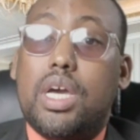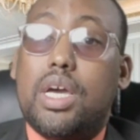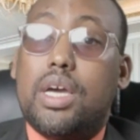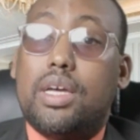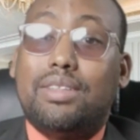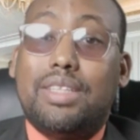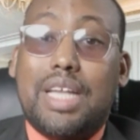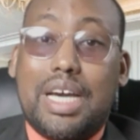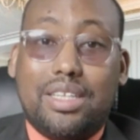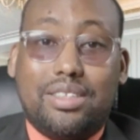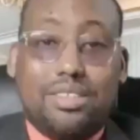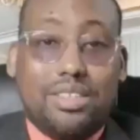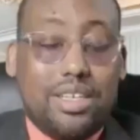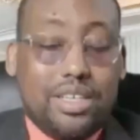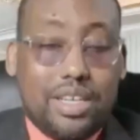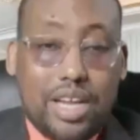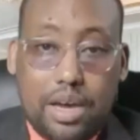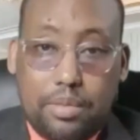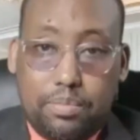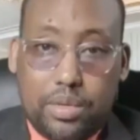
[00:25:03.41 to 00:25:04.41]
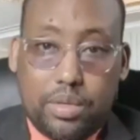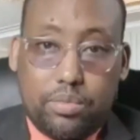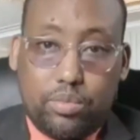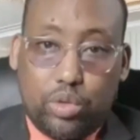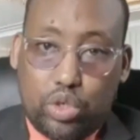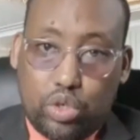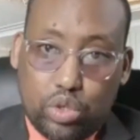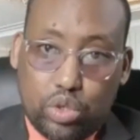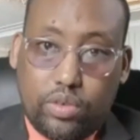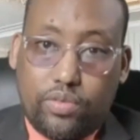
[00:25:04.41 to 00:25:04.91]
That didn't happen
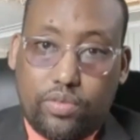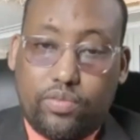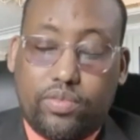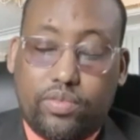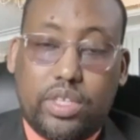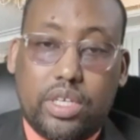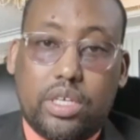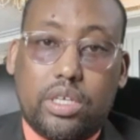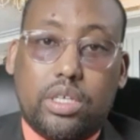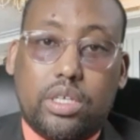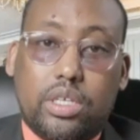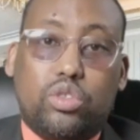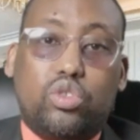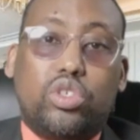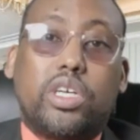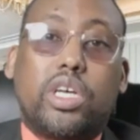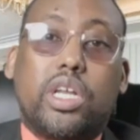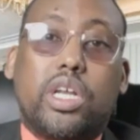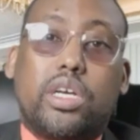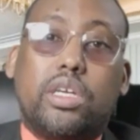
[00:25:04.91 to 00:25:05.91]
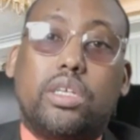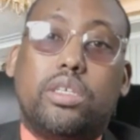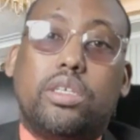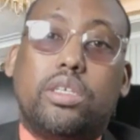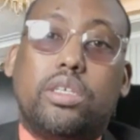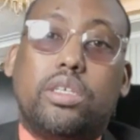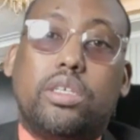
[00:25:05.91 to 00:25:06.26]
because of the Tigray,